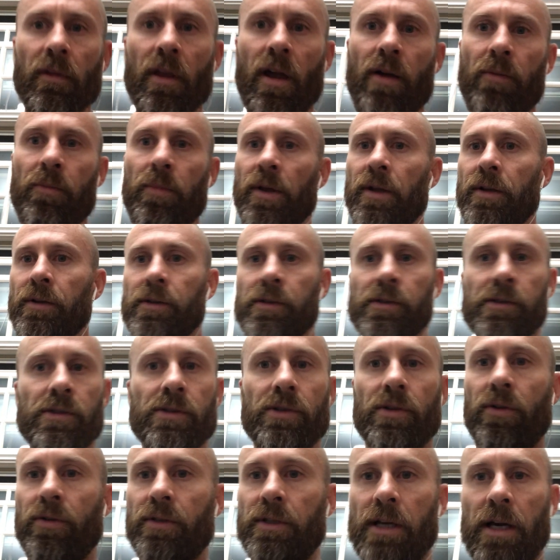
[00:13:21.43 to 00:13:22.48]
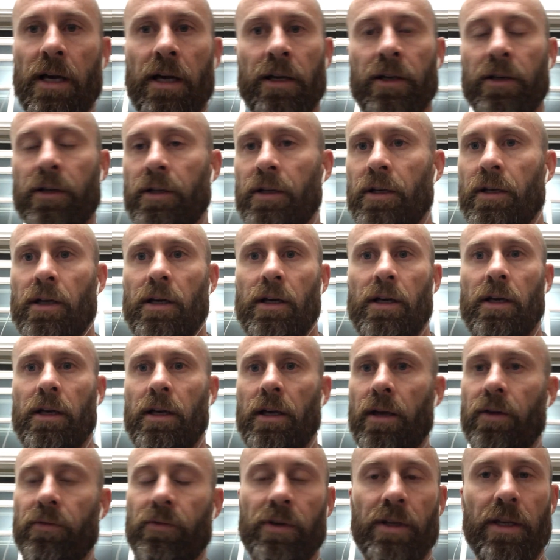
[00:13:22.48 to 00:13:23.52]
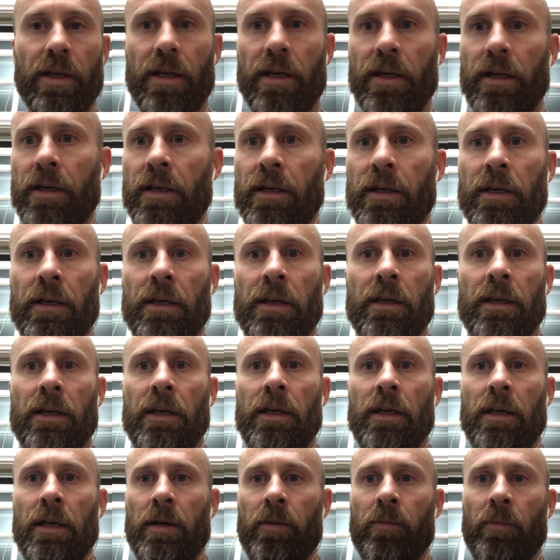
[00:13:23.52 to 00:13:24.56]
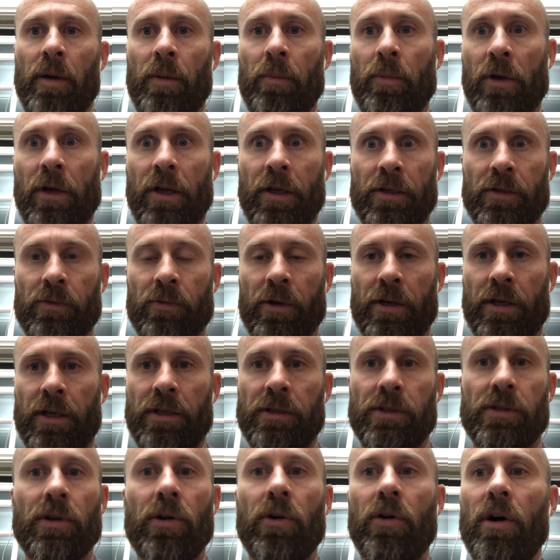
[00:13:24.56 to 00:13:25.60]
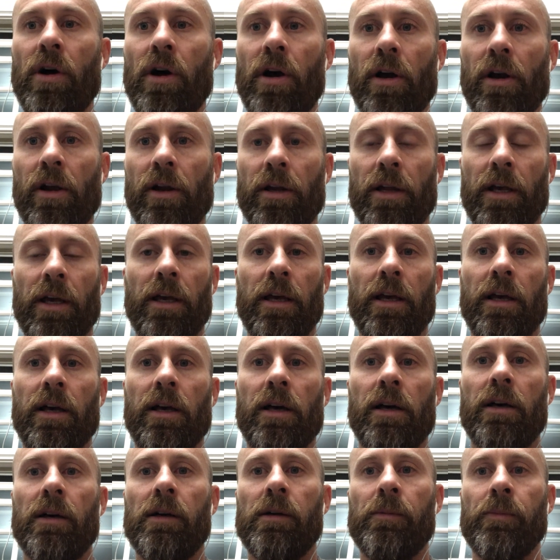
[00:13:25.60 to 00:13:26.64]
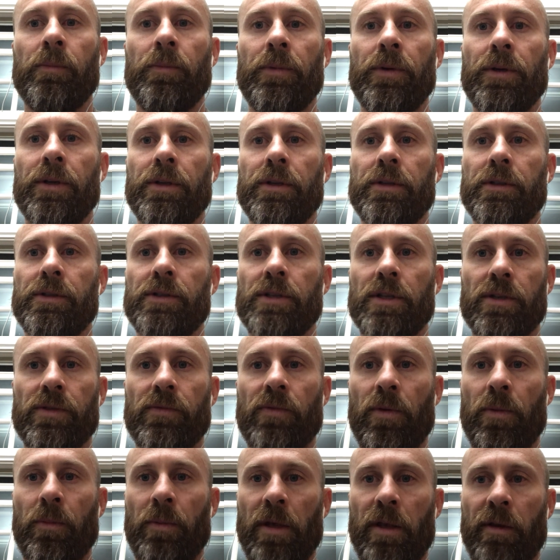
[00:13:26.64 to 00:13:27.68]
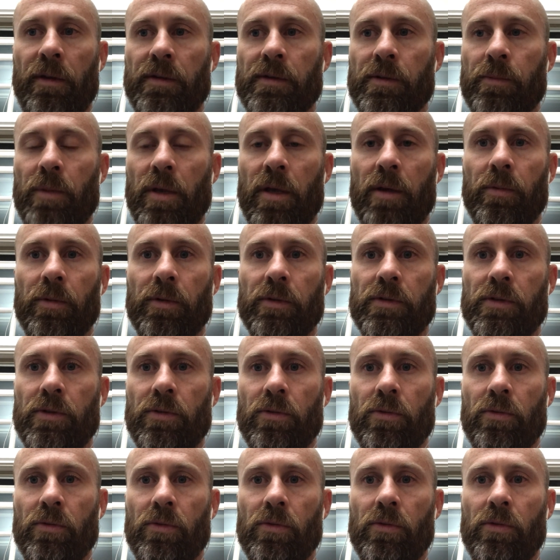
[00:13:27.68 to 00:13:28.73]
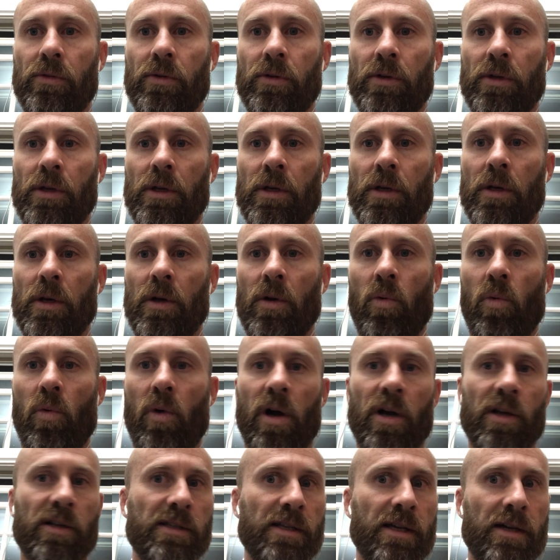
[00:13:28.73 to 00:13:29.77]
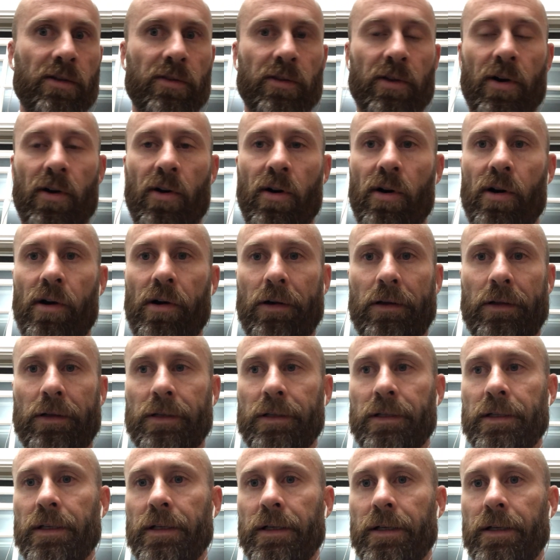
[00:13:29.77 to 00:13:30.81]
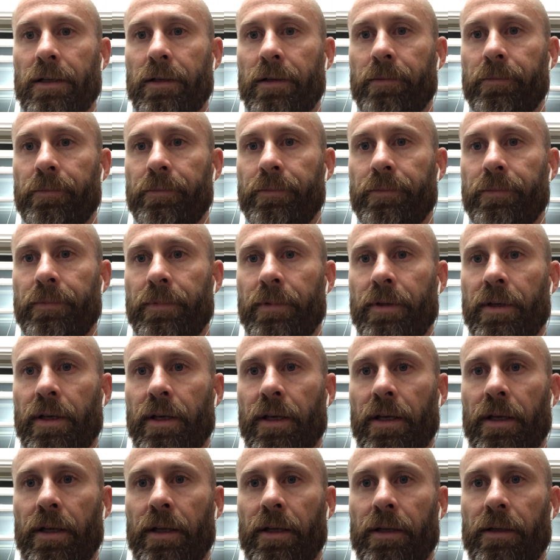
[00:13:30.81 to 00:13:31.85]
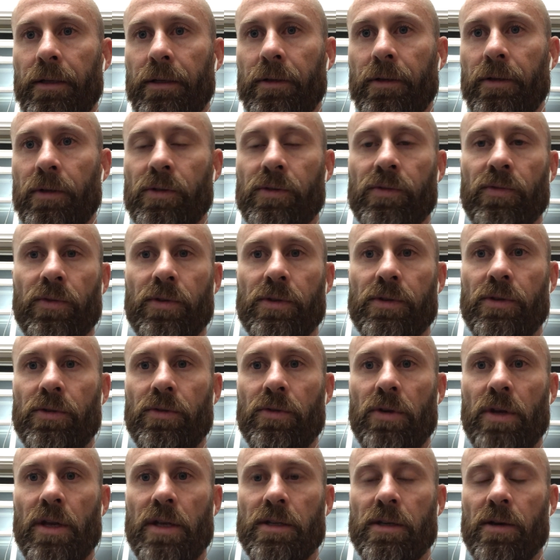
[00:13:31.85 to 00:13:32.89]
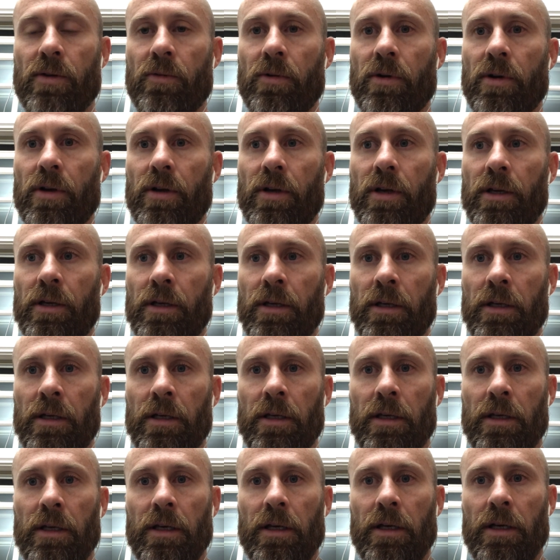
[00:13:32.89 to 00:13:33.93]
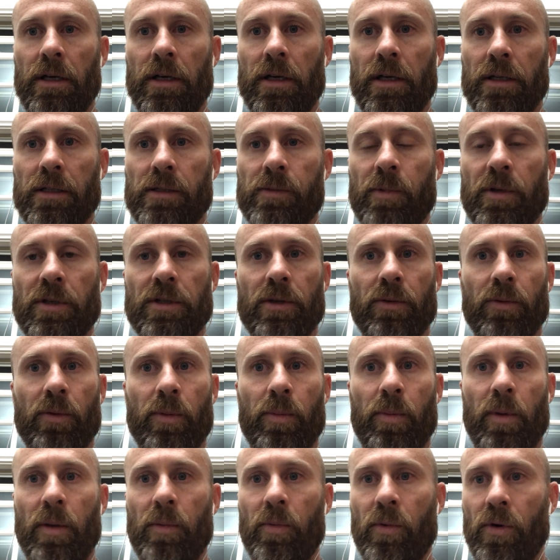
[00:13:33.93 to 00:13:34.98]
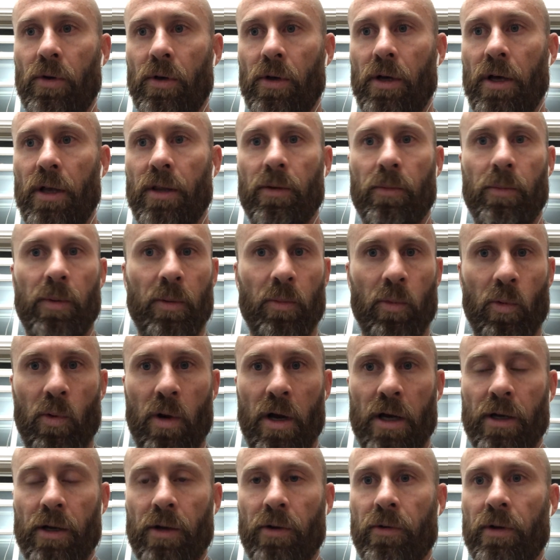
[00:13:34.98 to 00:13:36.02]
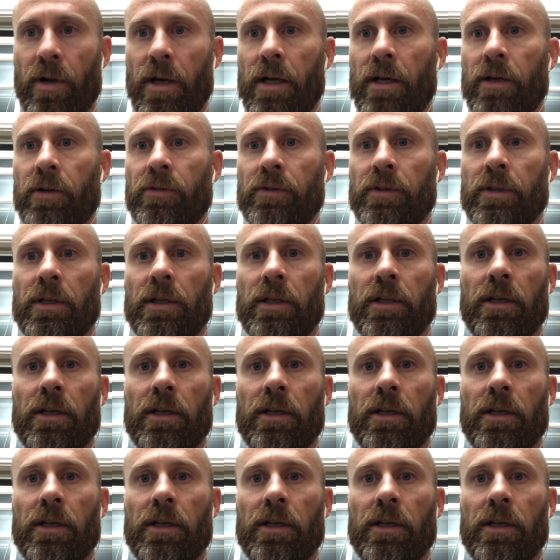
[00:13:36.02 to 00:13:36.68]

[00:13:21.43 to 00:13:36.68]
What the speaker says: I've been so tired every day. My brain is working so hard just for me to be able to walk down the hall. And those first 2 days at work, especially with other people walking around,